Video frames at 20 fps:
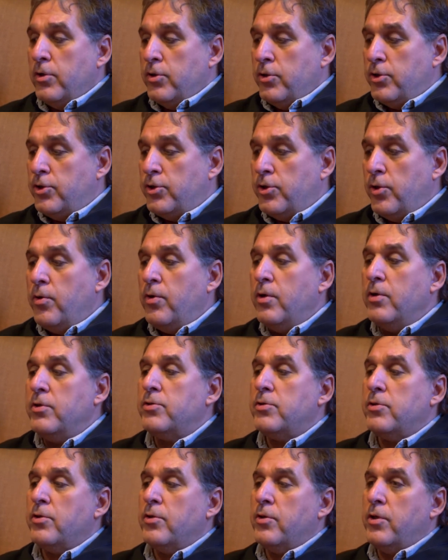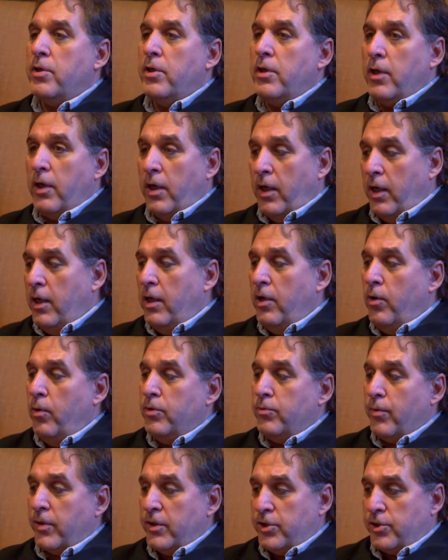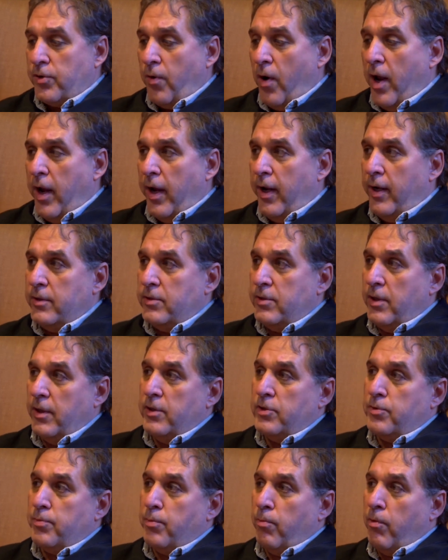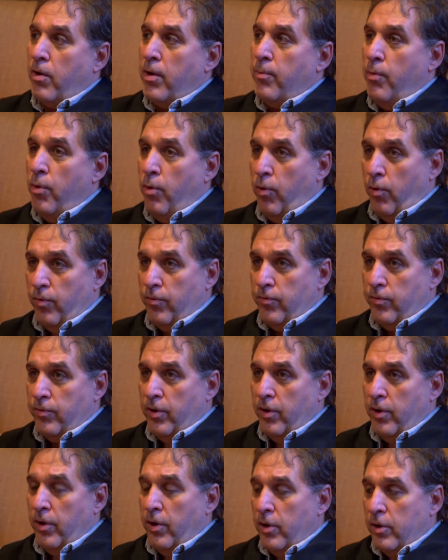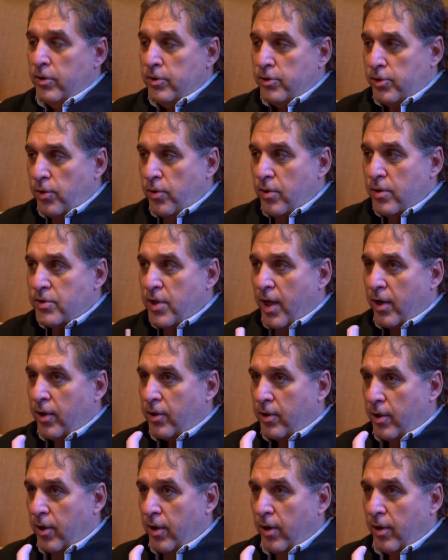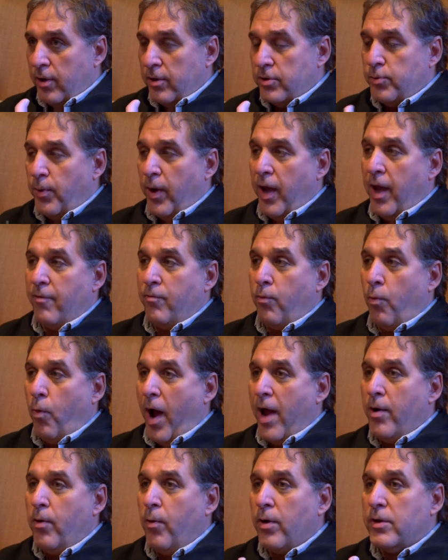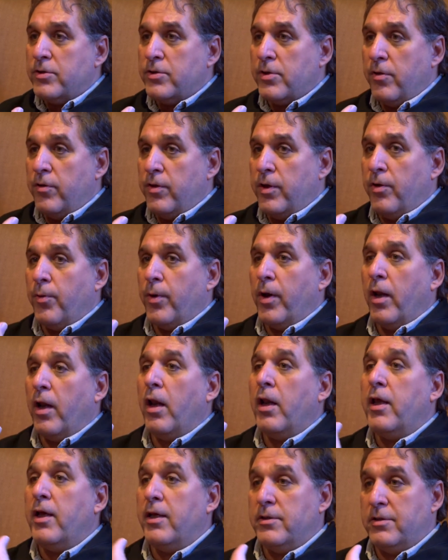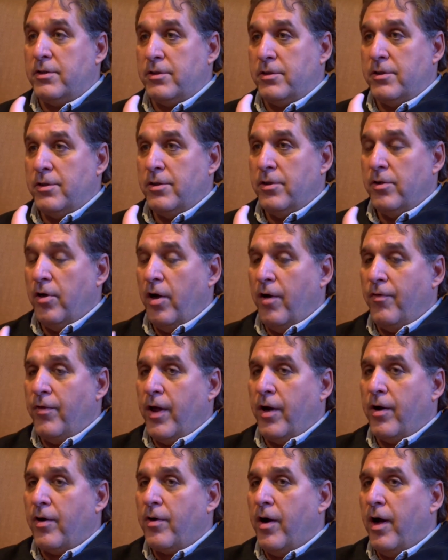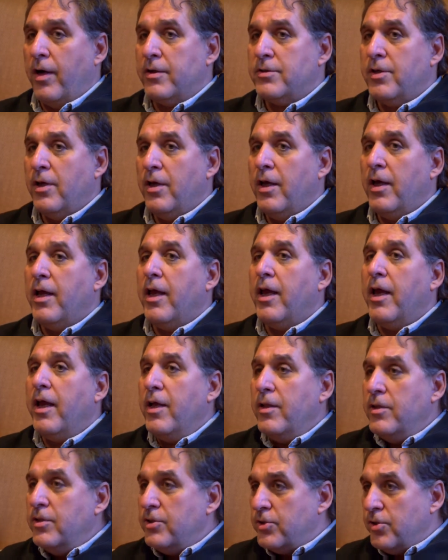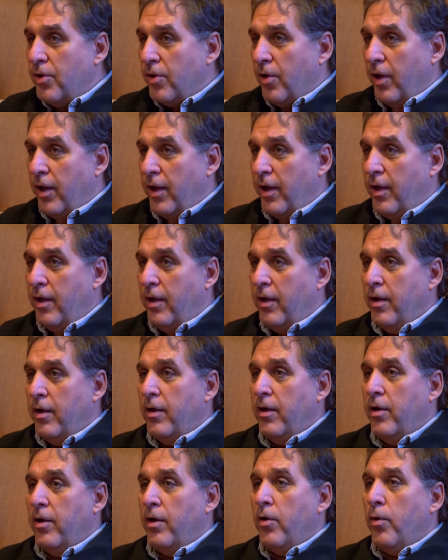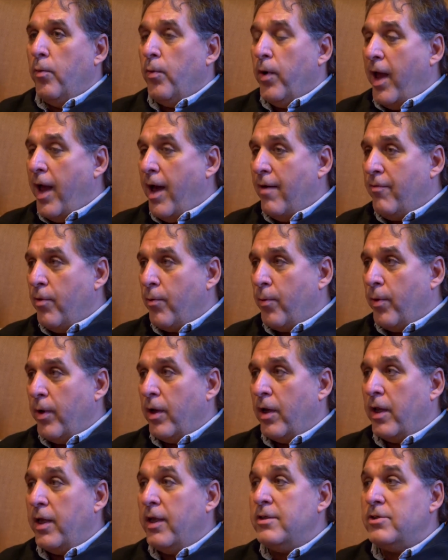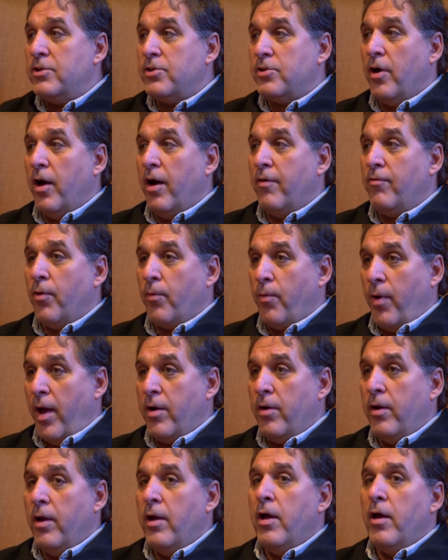Soon as he who restrains is removed, soon as that occurs, we have White Horse, the release of the Antichrist. Instantly, we have the release of the red.